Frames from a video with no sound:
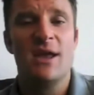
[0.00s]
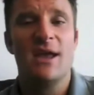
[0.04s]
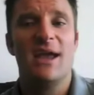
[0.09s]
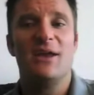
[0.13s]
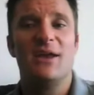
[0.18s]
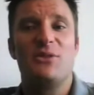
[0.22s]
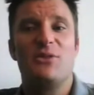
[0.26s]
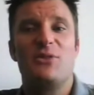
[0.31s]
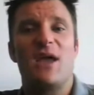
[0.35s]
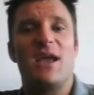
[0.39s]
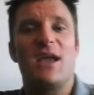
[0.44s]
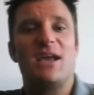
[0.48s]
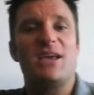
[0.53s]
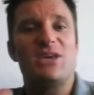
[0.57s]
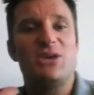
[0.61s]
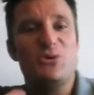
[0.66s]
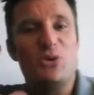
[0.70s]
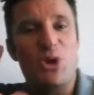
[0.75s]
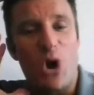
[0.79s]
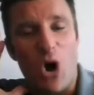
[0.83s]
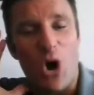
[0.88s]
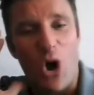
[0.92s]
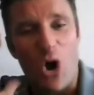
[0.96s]
And thank you
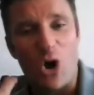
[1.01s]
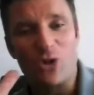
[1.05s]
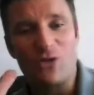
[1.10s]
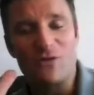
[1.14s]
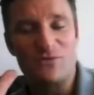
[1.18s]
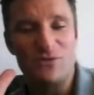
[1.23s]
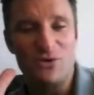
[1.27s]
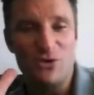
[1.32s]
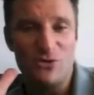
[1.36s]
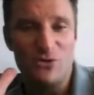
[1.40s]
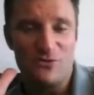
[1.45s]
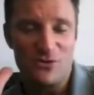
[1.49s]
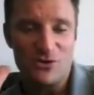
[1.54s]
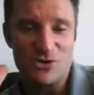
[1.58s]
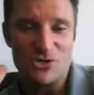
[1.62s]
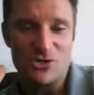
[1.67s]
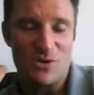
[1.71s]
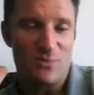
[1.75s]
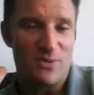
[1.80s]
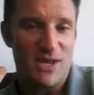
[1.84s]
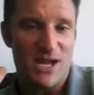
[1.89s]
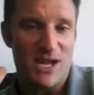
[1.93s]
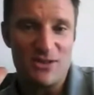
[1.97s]
to all of you for
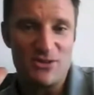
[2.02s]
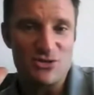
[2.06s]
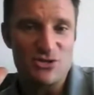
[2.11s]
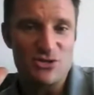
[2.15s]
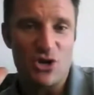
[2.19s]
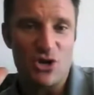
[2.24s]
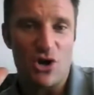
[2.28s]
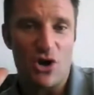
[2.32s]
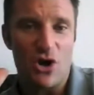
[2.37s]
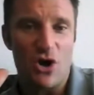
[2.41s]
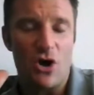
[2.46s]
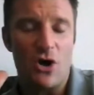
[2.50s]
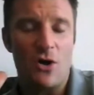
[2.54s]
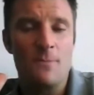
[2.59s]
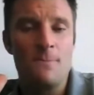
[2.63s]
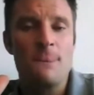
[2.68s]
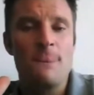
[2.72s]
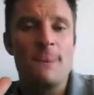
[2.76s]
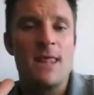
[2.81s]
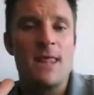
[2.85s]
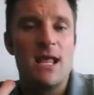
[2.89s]
jumping on this call.